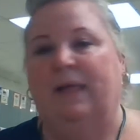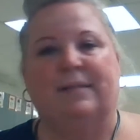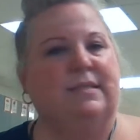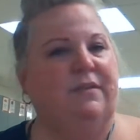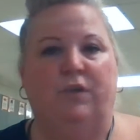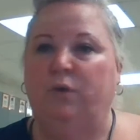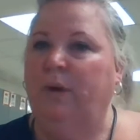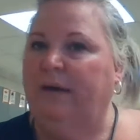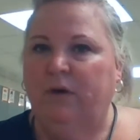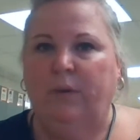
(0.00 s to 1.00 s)
that's if you
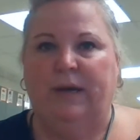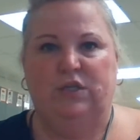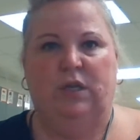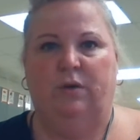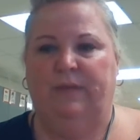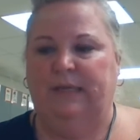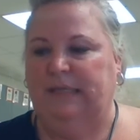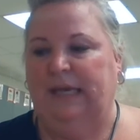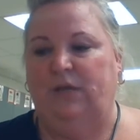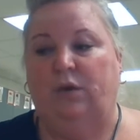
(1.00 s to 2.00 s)
have a question or things
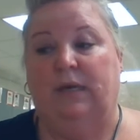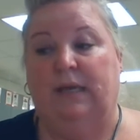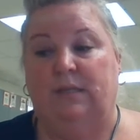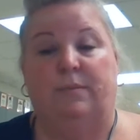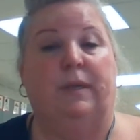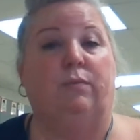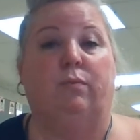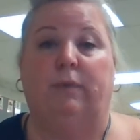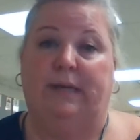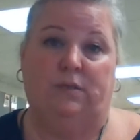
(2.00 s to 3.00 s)
like that, you can get to me
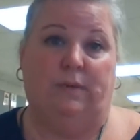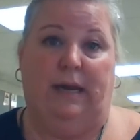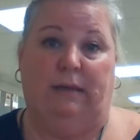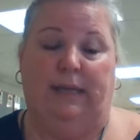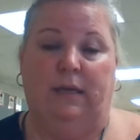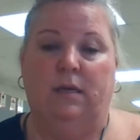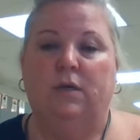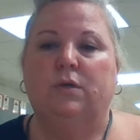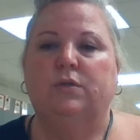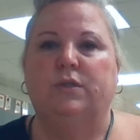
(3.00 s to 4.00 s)
right directly.
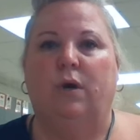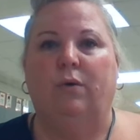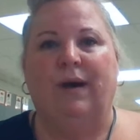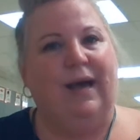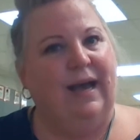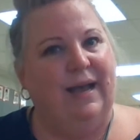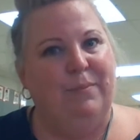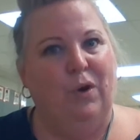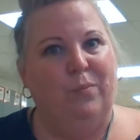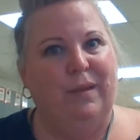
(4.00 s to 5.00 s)
So
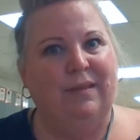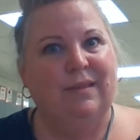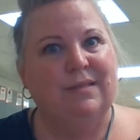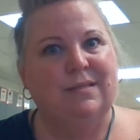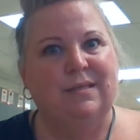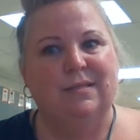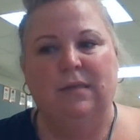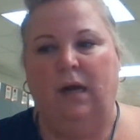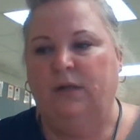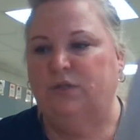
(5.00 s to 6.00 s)
I'm hoping this is
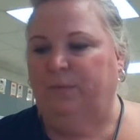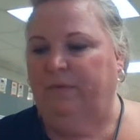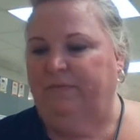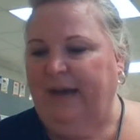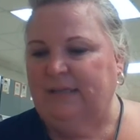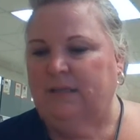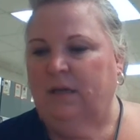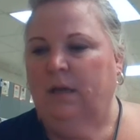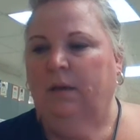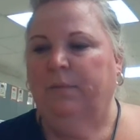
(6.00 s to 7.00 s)
not super fast,
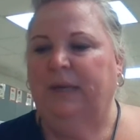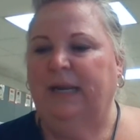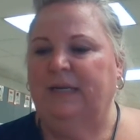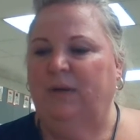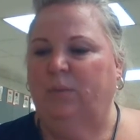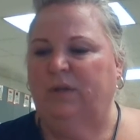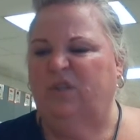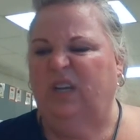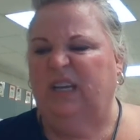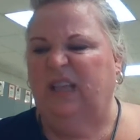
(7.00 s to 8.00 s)
but I didn't
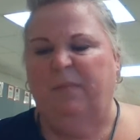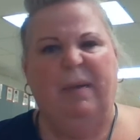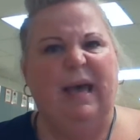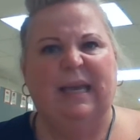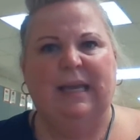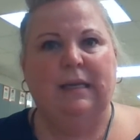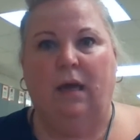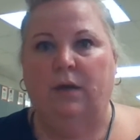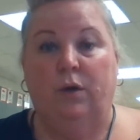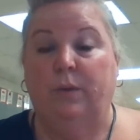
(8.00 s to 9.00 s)
want you to get that baggy and not